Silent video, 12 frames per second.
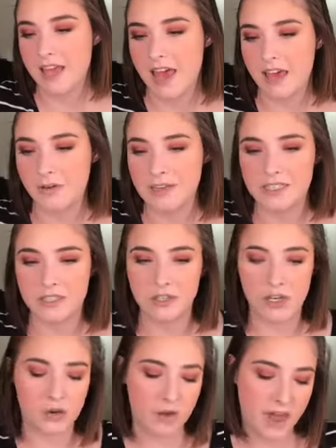AOA
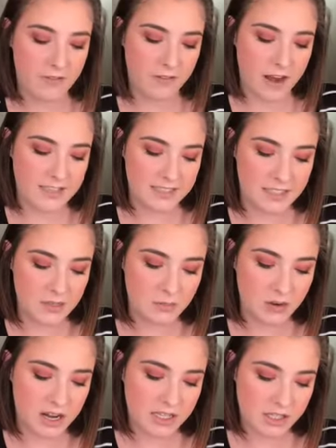Studio F19
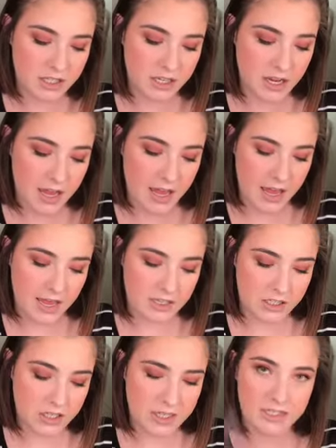brush.
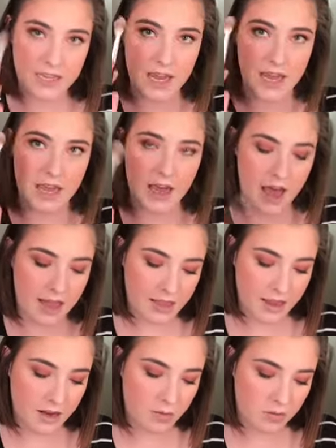It's just a
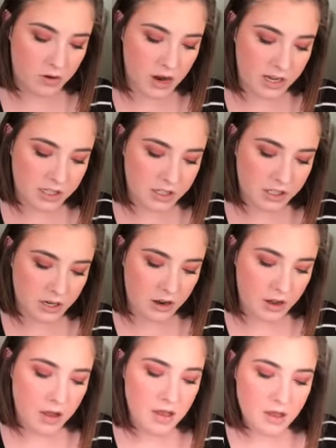highlighting brush.
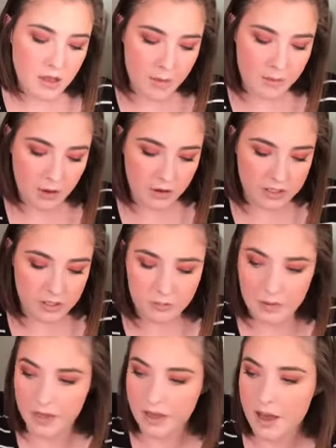I'm going to
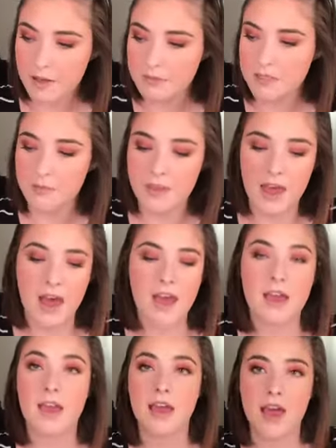pick up some of that.
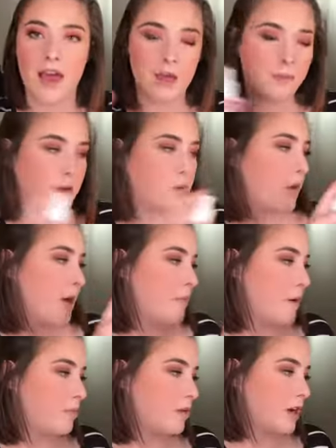I am going to wet
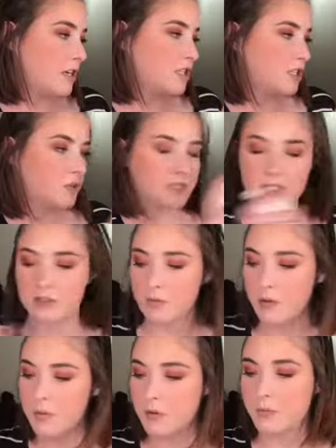my brush so it's a little
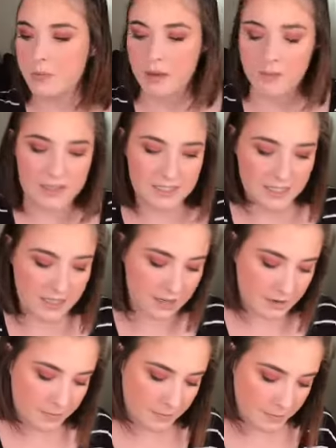bit more pigmented.